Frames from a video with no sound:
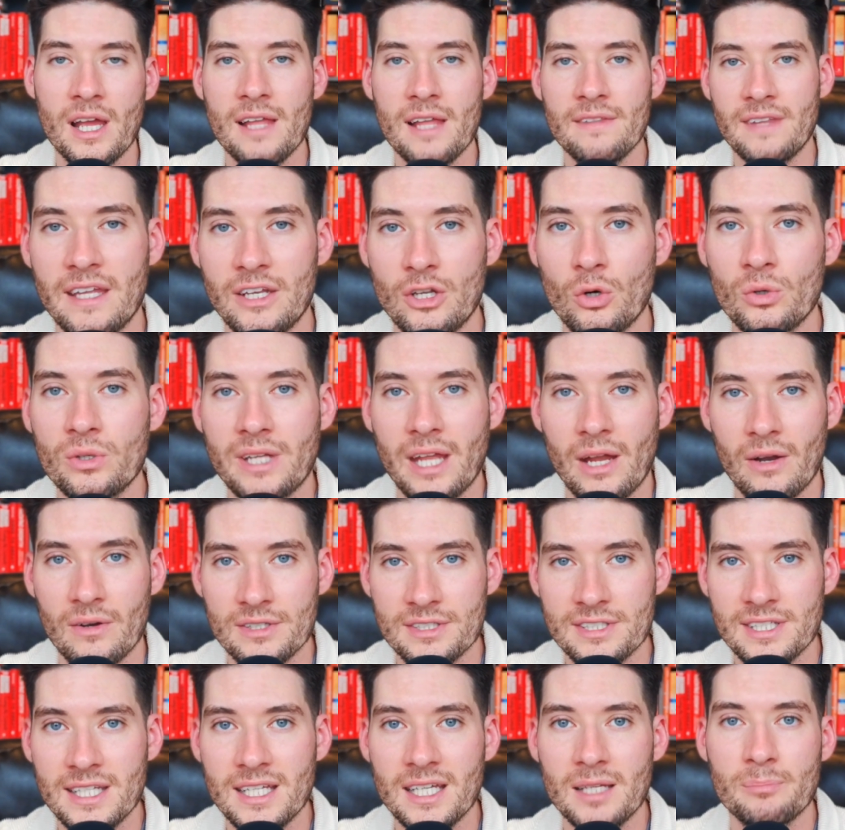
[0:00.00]
They don't
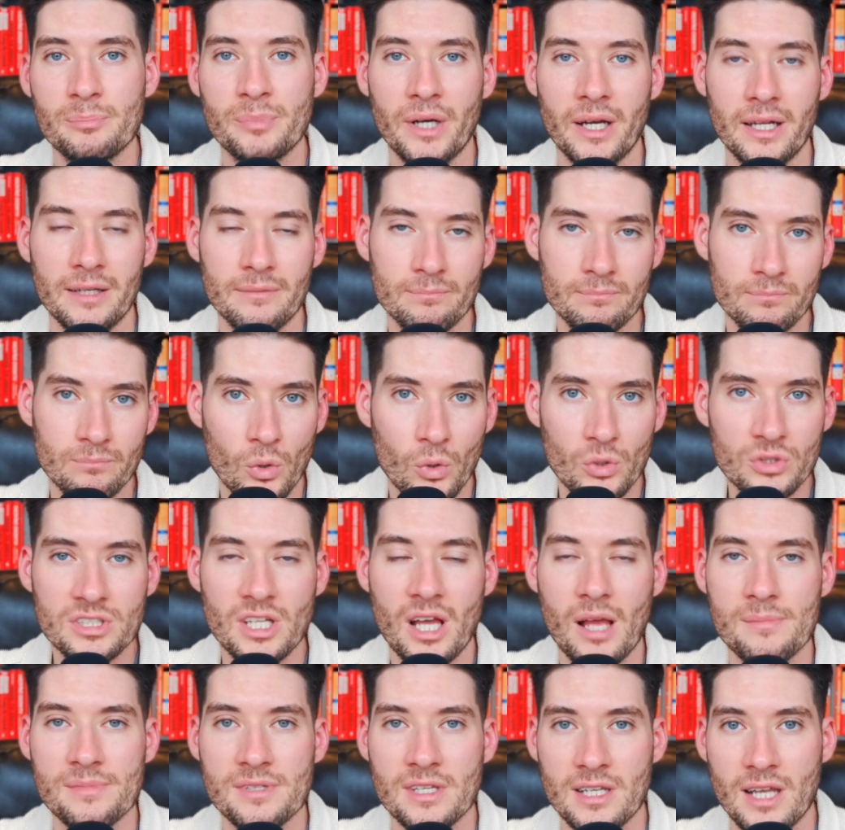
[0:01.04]
guarantee it, but more
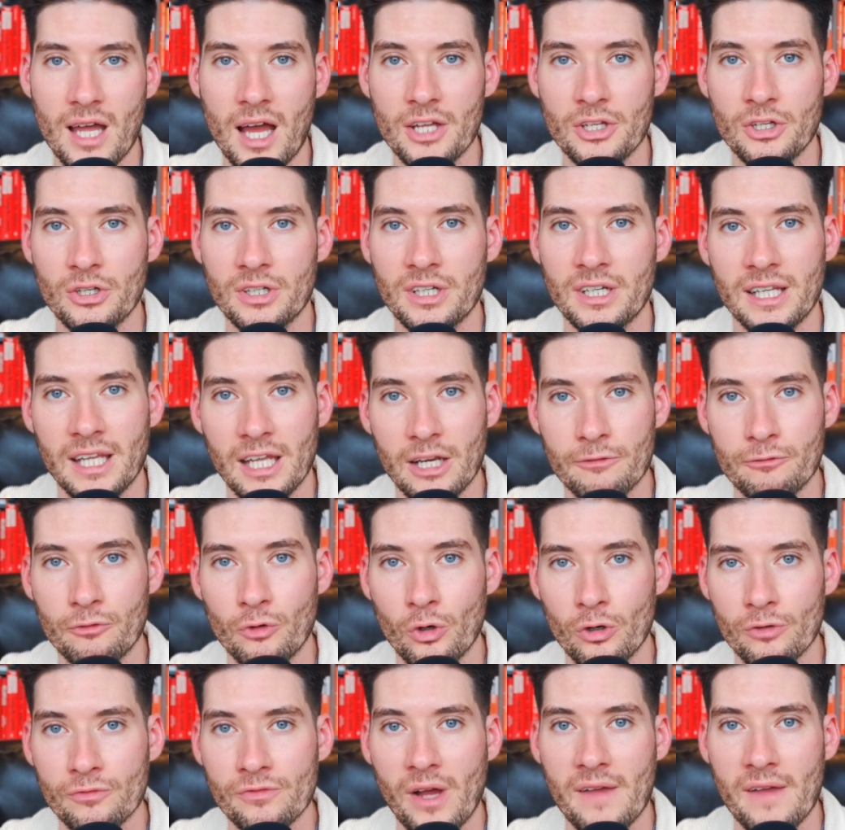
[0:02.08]
times than not, you're going to get a
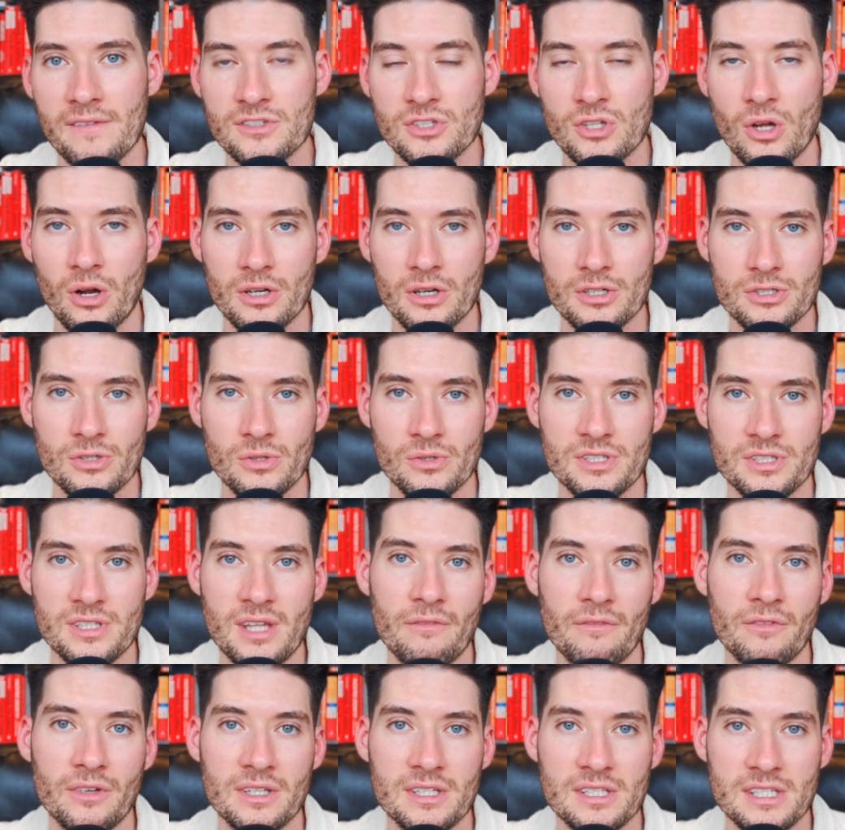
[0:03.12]
4 or 5 stars, so it's
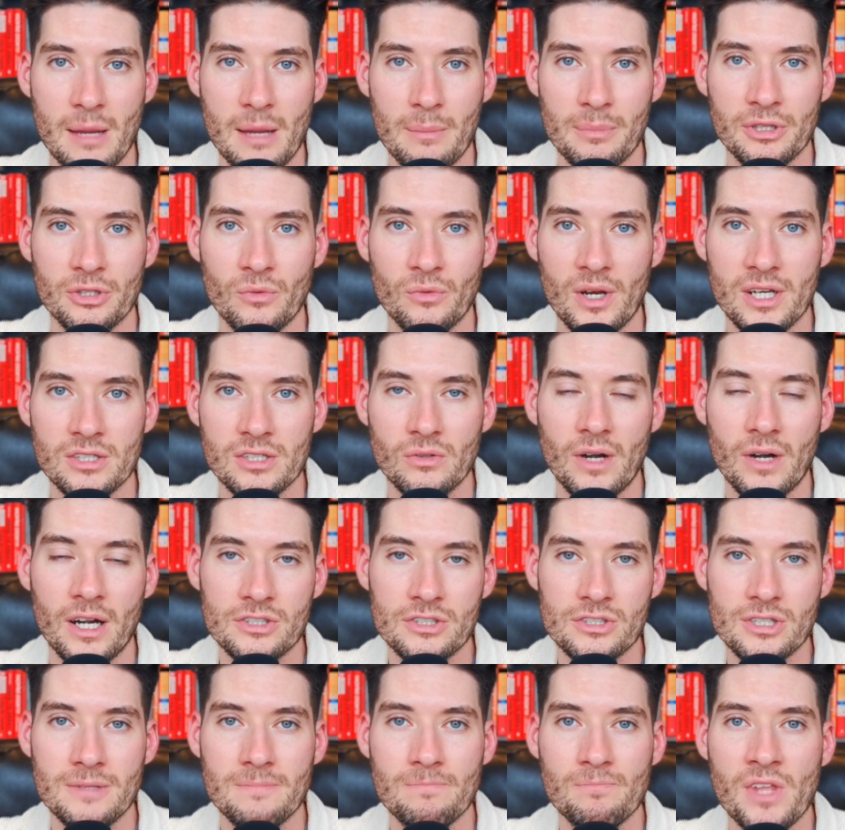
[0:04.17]
definitely a step in the right
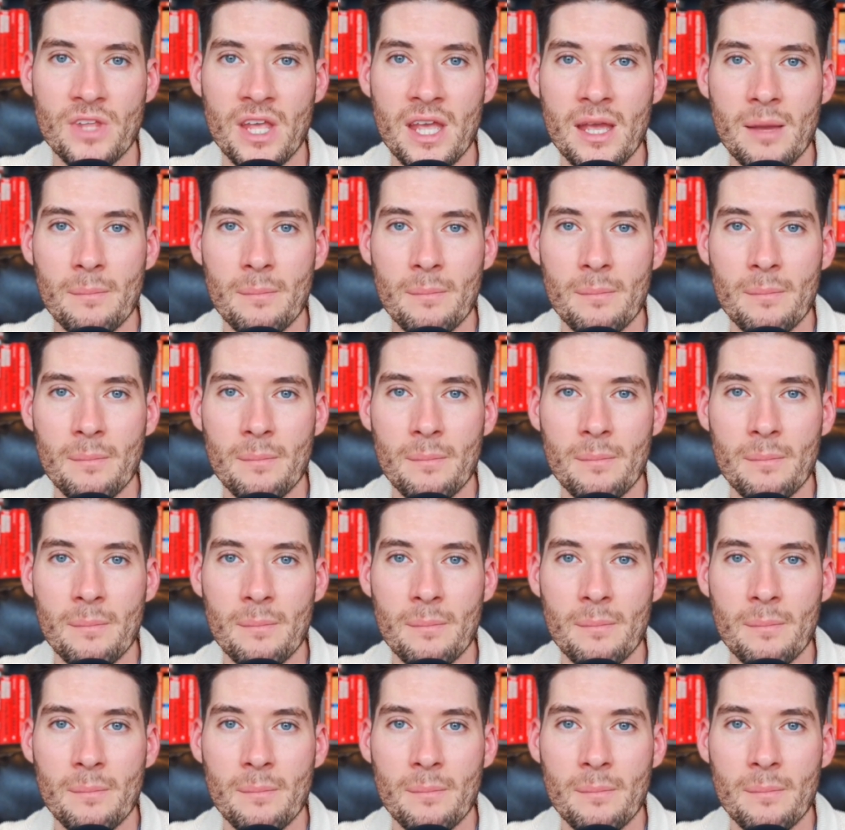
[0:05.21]
direction.